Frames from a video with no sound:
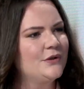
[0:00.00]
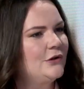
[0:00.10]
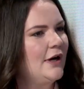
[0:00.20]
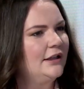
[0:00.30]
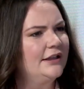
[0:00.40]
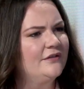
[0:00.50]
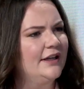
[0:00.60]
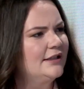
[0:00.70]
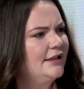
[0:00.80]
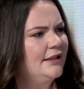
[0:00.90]
was directly
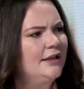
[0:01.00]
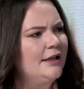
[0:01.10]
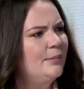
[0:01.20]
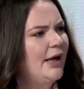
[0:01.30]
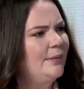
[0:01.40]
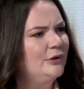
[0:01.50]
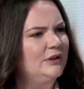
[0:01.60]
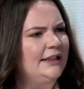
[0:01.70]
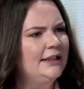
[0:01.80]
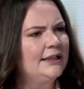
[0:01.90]
affected by
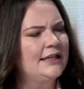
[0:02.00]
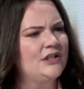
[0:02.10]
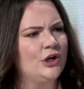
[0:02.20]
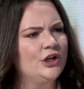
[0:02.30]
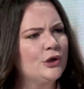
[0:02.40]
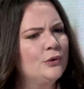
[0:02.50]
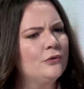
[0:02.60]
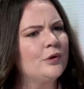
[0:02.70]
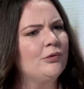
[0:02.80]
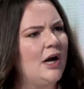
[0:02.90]
bullying, and they started to go
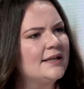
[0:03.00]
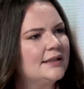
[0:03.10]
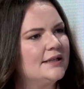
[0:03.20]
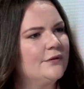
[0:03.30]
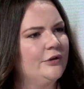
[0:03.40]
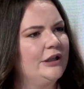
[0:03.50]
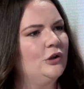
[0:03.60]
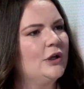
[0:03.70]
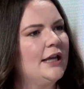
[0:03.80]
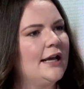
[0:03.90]
through the process of really
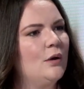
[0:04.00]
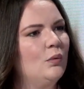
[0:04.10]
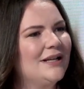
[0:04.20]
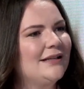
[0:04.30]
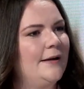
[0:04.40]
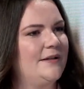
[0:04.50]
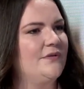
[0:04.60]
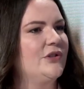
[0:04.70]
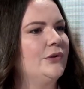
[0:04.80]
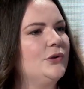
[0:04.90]
looking at what types of
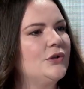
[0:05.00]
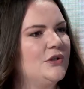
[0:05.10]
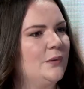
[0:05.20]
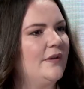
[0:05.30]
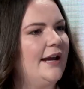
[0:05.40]
solutions were